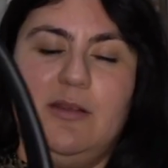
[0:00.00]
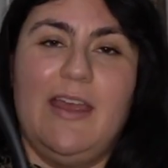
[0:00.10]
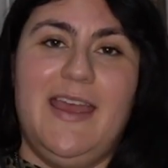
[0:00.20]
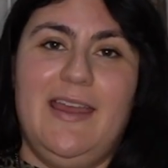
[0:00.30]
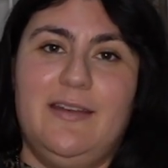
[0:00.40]

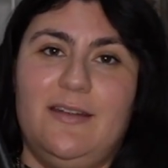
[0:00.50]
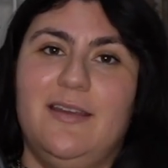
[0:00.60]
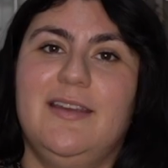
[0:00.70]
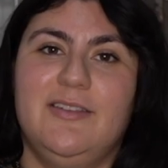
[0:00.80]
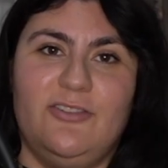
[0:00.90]
And
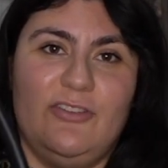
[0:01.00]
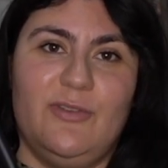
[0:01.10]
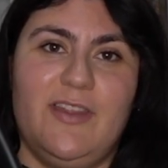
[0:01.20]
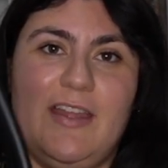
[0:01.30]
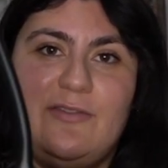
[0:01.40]
just
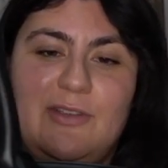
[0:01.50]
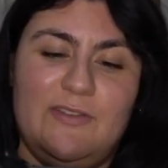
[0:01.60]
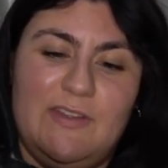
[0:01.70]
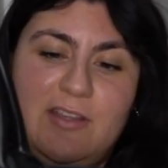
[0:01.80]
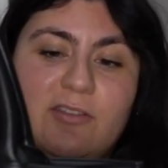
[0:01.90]
with that, as you can
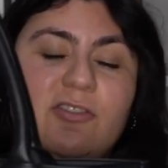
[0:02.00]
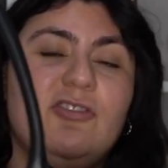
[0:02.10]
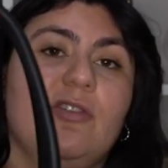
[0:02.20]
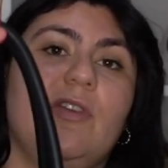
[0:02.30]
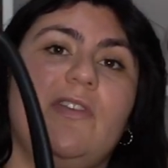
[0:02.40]
see, she
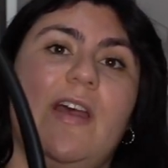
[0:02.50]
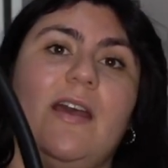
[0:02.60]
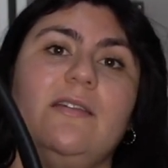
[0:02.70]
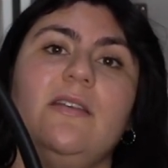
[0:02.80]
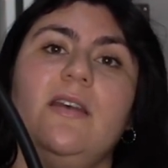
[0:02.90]
also
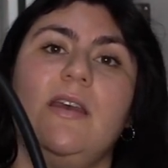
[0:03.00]
sags,